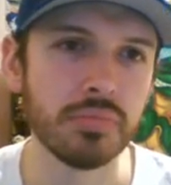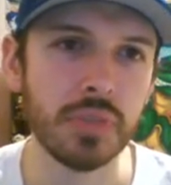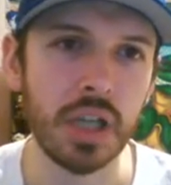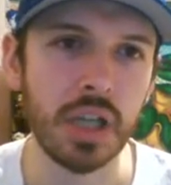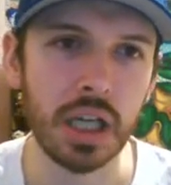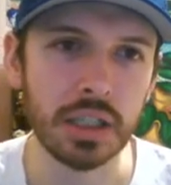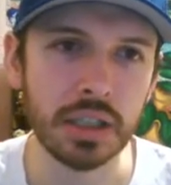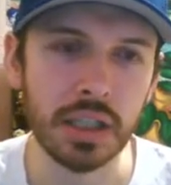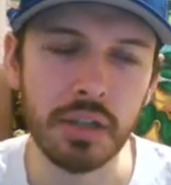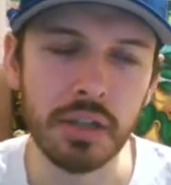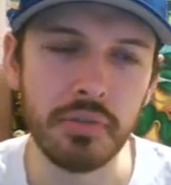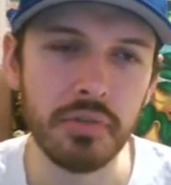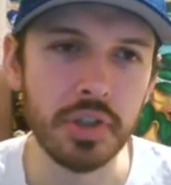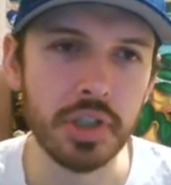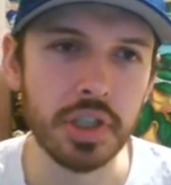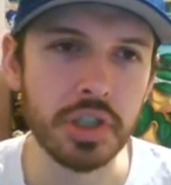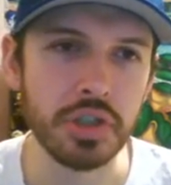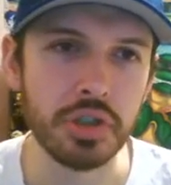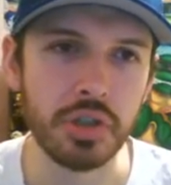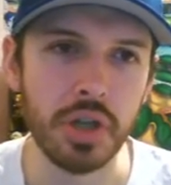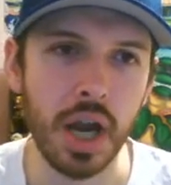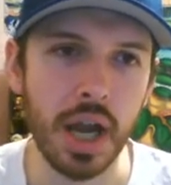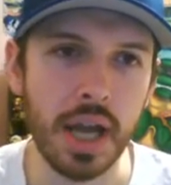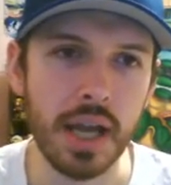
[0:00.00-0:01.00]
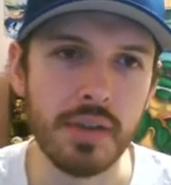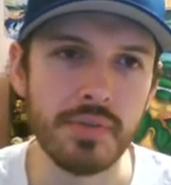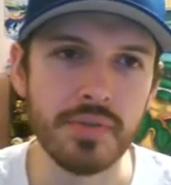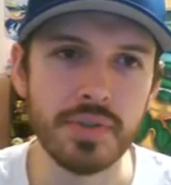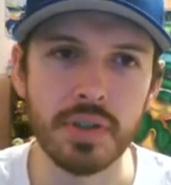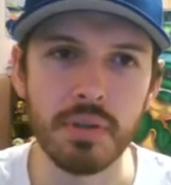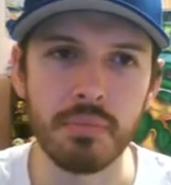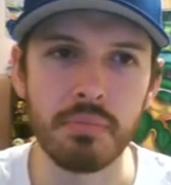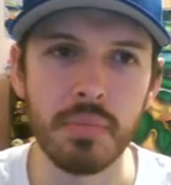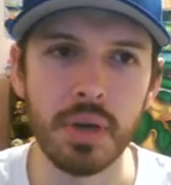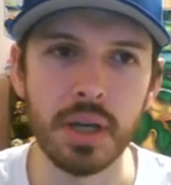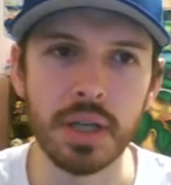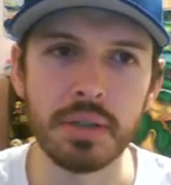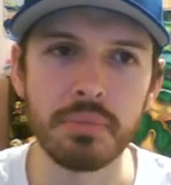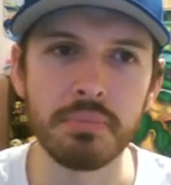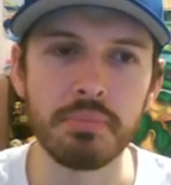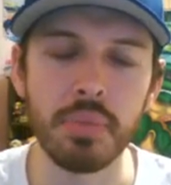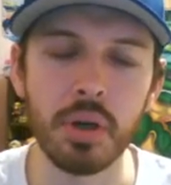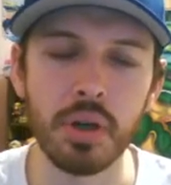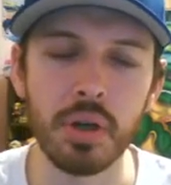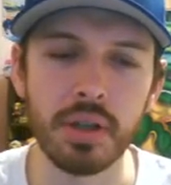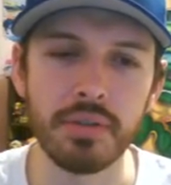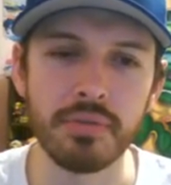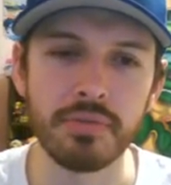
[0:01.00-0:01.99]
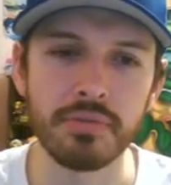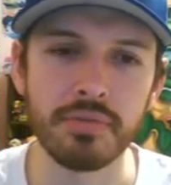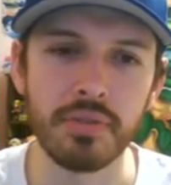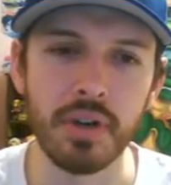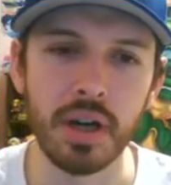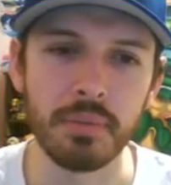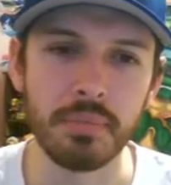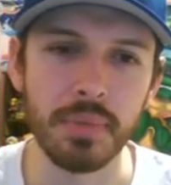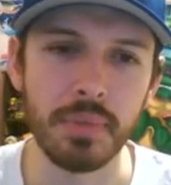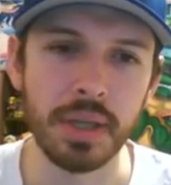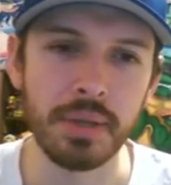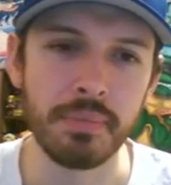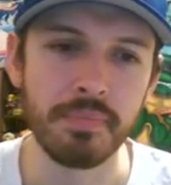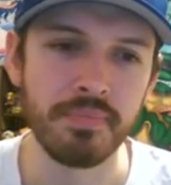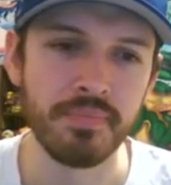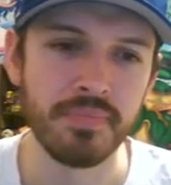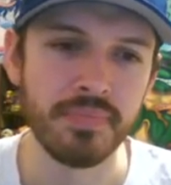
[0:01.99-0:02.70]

I'd give it a try if somebody put it in front of me.